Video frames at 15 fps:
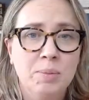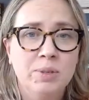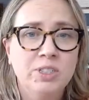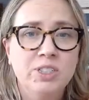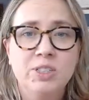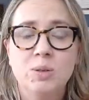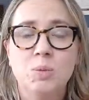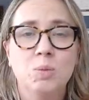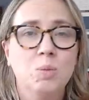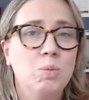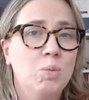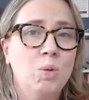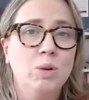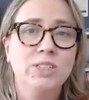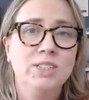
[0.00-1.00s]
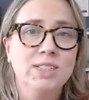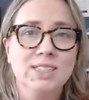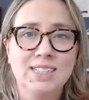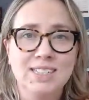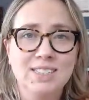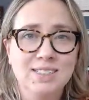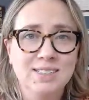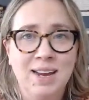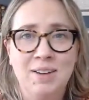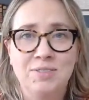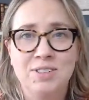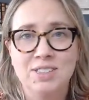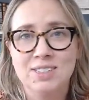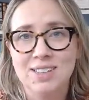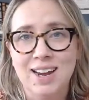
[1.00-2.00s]
Bridget, what do the teachers have
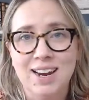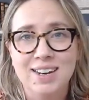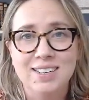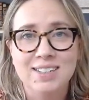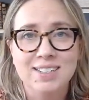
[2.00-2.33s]
to say?